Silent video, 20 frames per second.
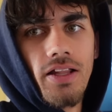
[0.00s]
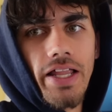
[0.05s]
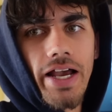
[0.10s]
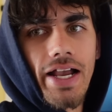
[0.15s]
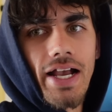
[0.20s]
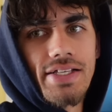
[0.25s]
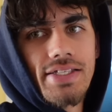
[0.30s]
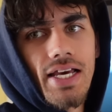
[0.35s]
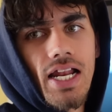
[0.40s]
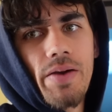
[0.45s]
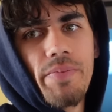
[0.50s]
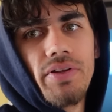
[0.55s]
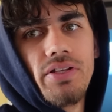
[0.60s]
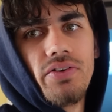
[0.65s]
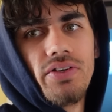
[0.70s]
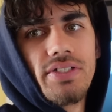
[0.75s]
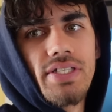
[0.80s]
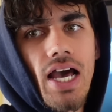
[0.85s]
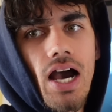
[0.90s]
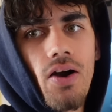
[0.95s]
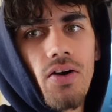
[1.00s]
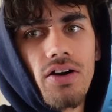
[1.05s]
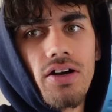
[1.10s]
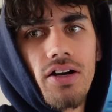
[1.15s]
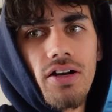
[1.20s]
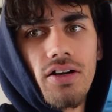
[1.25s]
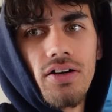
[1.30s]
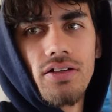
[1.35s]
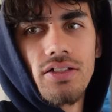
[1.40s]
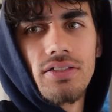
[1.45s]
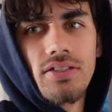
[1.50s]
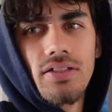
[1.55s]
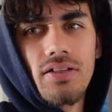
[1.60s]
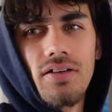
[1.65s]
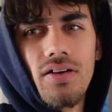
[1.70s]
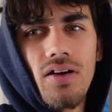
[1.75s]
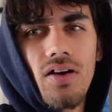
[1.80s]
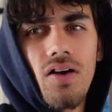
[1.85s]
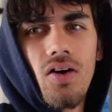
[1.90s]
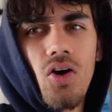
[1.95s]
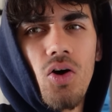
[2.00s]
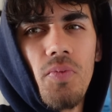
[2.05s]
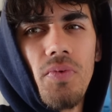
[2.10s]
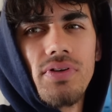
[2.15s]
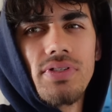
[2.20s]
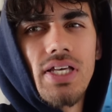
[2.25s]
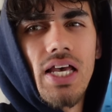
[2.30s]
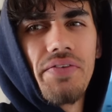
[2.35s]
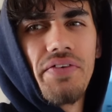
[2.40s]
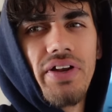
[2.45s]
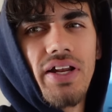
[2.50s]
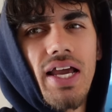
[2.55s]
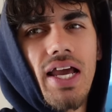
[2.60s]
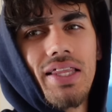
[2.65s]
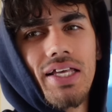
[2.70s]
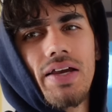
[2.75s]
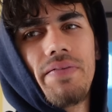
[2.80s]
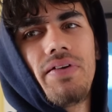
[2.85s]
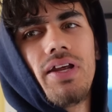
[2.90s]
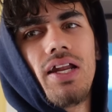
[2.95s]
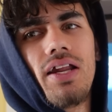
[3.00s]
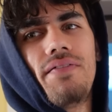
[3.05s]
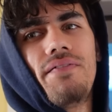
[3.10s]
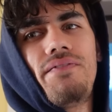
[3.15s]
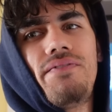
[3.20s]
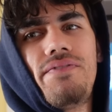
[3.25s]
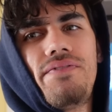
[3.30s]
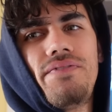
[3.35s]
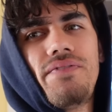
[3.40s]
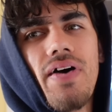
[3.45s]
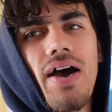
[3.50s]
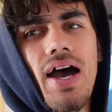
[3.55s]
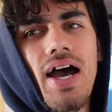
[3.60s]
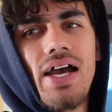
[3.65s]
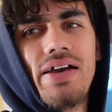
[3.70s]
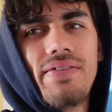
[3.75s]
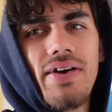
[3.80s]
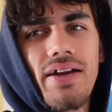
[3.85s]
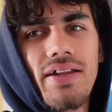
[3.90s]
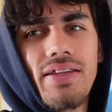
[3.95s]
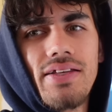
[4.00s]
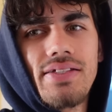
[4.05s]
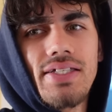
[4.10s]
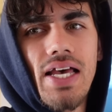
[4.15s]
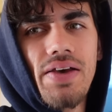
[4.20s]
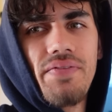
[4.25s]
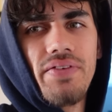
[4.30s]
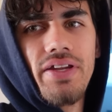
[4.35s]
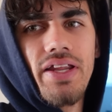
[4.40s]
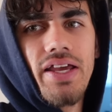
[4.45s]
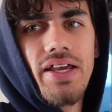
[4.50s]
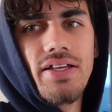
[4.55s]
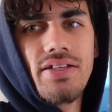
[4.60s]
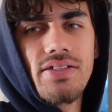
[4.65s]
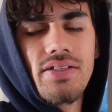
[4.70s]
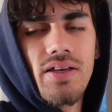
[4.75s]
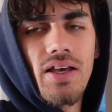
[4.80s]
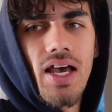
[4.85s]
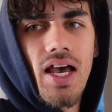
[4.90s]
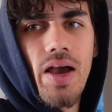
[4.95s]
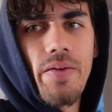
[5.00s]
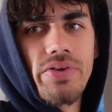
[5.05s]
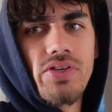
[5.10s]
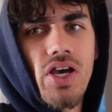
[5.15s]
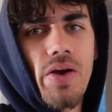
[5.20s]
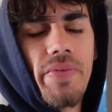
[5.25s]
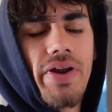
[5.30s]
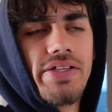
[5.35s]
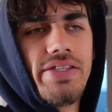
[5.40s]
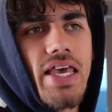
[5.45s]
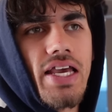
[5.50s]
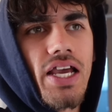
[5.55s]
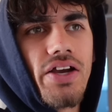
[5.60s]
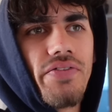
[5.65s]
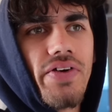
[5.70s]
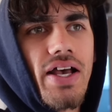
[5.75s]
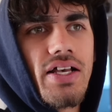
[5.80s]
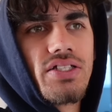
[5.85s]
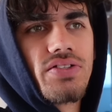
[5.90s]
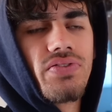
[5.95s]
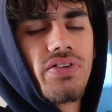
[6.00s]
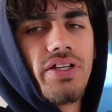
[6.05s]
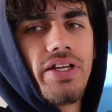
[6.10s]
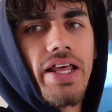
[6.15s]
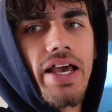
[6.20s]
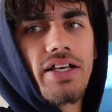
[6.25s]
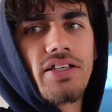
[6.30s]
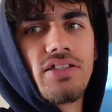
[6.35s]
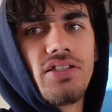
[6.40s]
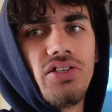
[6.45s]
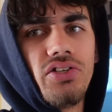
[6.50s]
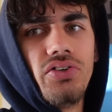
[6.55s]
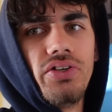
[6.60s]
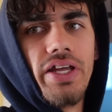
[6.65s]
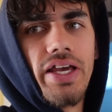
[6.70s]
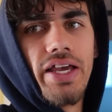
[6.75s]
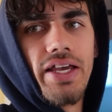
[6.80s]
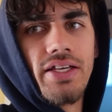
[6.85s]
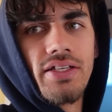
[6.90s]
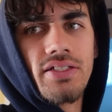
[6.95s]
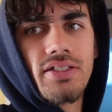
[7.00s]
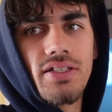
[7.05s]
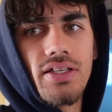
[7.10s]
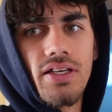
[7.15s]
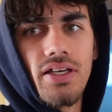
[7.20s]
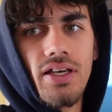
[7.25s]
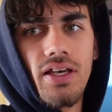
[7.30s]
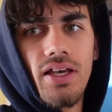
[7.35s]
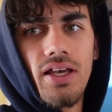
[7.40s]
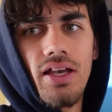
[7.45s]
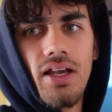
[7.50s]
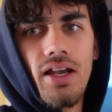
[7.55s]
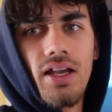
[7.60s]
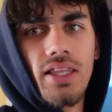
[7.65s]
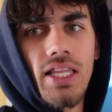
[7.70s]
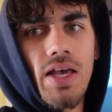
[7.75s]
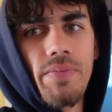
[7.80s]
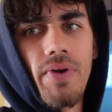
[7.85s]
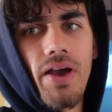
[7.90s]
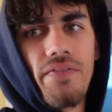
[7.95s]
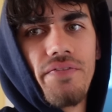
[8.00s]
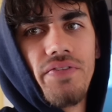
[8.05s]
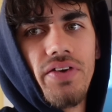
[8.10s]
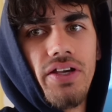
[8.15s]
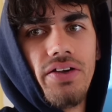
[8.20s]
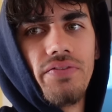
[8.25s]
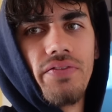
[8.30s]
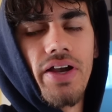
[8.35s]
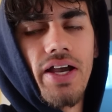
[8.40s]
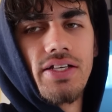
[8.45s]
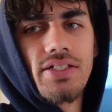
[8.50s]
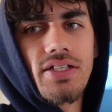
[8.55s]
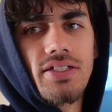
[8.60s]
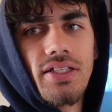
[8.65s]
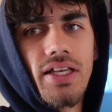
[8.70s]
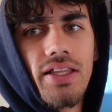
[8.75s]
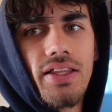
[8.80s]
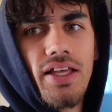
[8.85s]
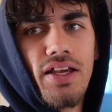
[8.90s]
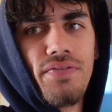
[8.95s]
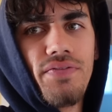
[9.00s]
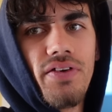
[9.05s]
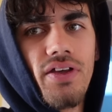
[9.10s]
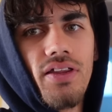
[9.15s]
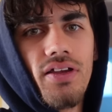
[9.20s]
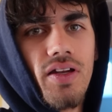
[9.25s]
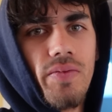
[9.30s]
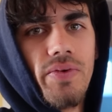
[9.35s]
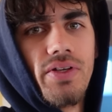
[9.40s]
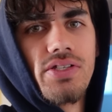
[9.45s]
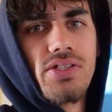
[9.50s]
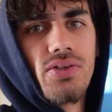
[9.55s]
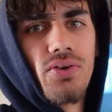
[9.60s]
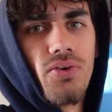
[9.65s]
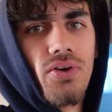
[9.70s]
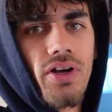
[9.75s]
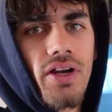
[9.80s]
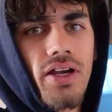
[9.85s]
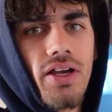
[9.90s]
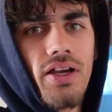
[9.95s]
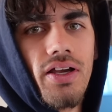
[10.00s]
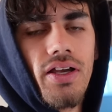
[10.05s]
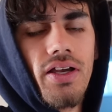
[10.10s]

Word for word: Like I said, I've been doing towel curls almost every day. I think I've done it five out of the seven days. Um, so I'm gonna take a rest for the next two days and let my feet rest because they feel a little bit sore.